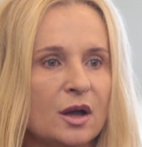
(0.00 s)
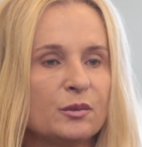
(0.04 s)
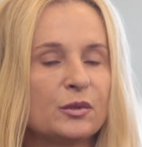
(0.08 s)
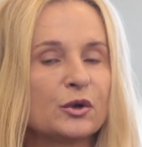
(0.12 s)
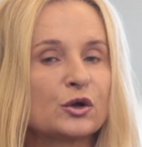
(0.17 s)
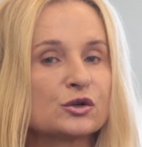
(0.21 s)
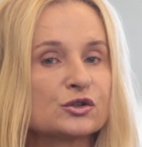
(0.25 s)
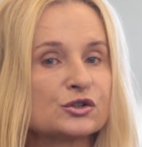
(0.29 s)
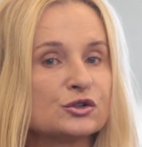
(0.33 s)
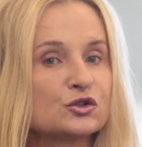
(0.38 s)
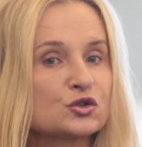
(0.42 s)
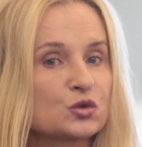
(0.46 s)

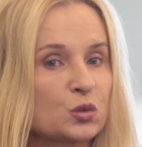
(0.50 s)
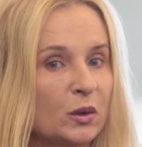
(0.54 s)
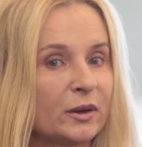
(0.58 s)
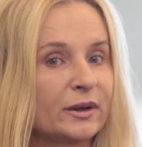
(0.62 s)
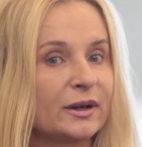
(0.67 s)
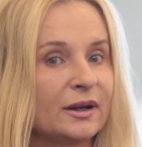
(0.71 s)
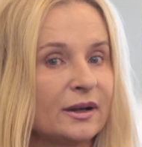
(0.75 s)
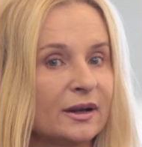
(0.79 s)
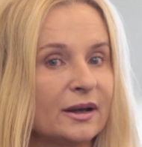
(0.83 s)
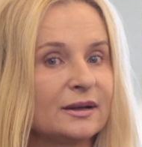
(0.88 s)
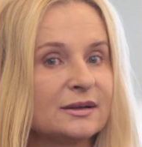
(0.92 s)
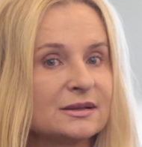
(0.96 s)
Because in
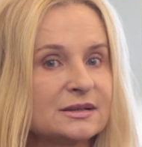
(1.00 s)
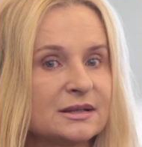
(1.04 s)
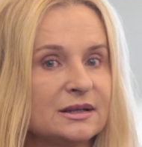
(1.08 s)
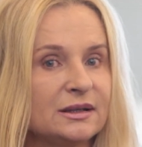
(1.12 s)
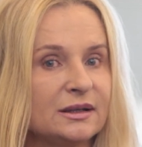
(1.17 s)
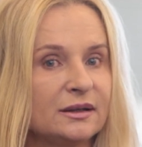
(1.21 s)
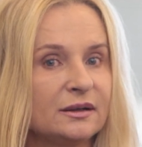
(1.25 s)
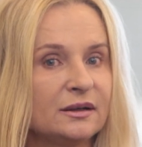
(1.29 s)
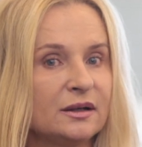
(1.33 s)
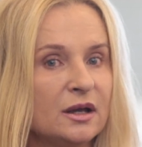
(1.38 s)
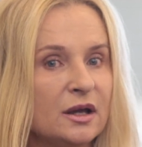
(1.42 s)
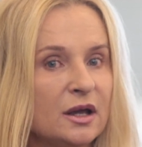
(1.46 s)

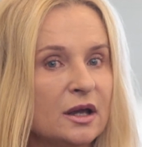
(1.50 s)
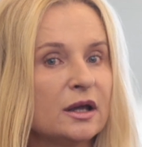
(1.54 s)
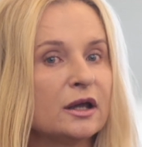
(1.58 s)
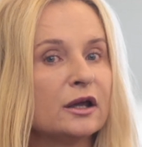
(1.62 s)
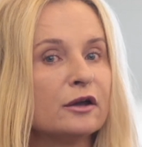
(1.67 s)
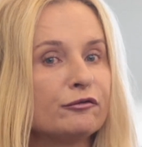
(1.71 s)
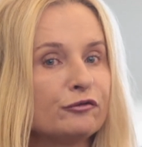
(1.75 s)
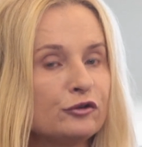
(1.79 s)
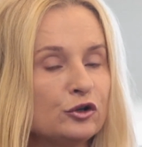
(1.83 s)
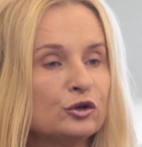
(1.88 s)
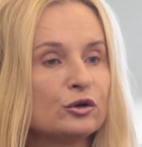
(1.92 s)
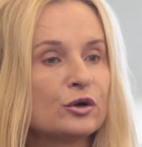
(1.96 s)
2019,
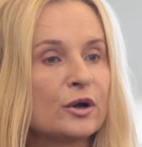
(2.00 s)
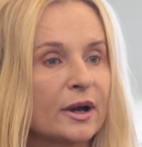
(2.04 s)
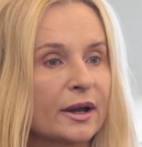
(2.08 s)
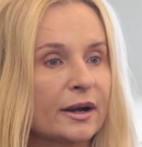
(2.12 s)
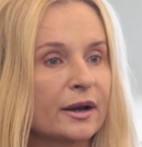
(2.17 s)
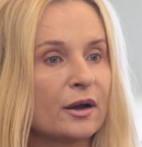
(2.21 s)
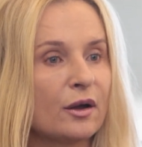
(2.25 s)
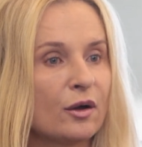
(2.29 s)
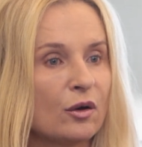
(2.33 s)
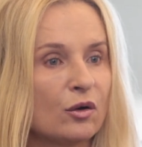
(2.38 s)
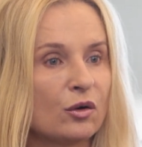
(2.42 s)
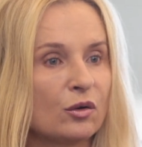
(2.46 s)
if you got
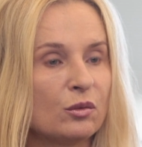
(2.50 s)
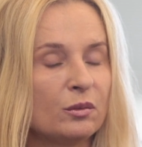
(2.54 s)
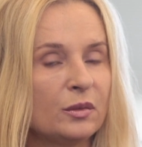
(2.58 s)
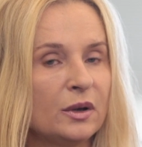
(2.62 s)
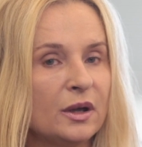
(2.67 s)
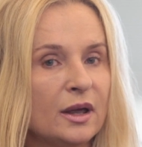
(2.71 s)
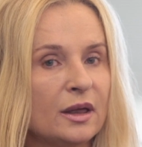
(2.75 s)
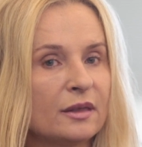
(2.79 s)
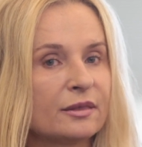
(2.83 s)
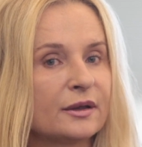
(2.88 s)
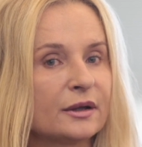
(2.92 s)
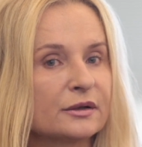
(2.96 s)
a
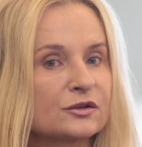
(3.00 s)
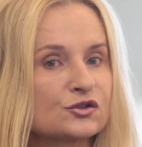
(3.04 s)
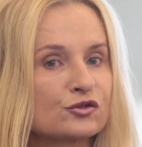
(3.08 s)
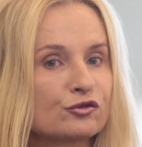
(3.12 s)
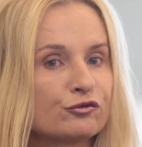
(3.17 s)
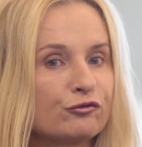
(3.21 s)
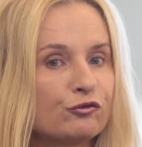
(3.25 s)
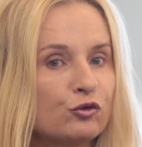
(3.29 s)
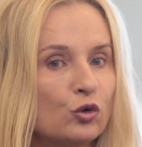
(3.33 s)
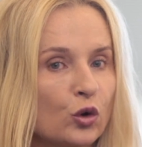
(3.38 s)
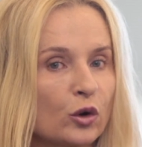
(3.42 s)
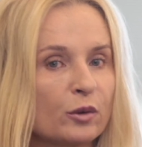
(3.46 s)
home
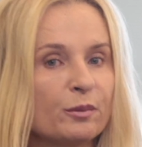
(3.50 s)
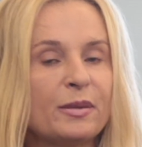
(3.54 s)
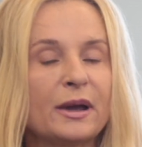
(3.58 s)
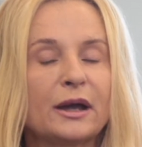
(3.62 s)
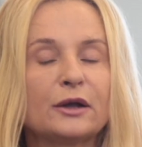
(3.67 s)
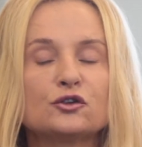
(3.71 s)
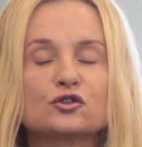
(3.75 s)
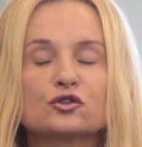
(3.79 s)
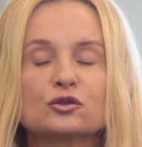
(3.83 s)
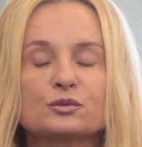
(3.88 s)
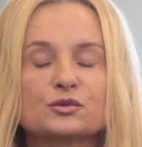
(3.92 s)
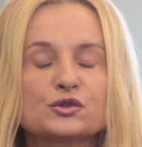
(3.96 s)
that's 4
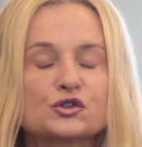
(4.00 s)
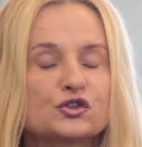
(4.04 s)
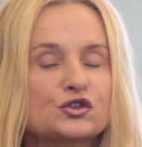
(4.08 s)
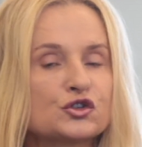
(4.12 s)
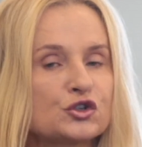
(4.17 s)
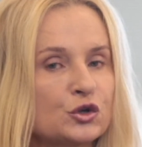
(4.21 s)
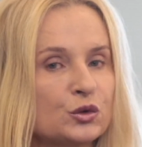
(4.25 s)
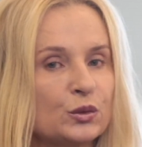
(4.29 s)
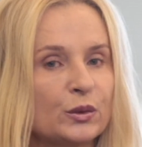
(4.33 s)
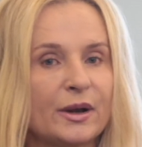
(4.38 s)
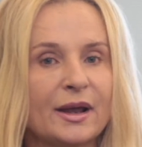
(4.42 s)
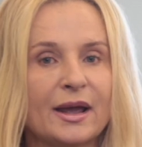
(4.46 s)
bedrooms,
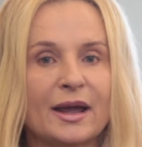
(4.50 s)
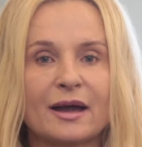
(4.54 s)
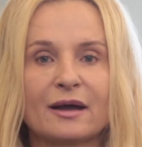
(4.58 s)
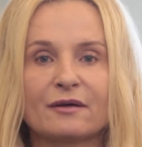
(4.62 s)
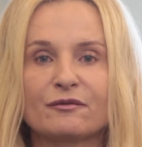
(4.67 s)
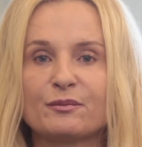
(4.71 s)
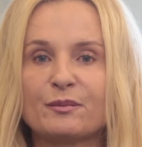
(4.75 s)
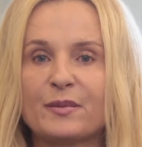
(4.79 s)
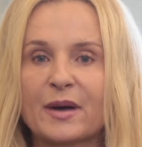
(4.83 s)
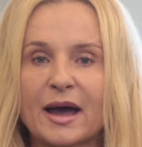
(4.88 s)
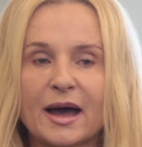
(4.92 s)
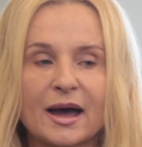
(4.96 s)

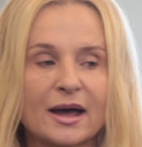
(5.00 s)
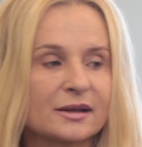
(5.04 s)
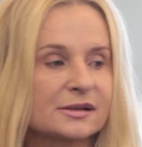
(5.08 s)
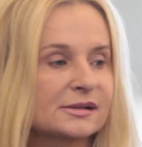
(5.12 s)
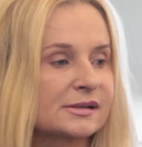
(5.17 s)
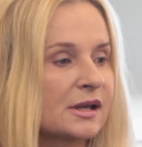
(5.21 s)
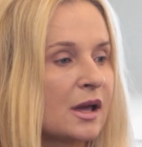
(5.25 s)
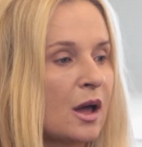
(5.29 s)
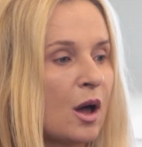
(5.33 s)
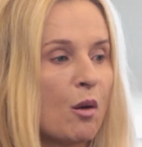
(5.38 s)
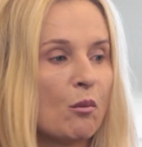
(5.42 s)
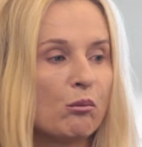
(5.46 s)
2.5 baths,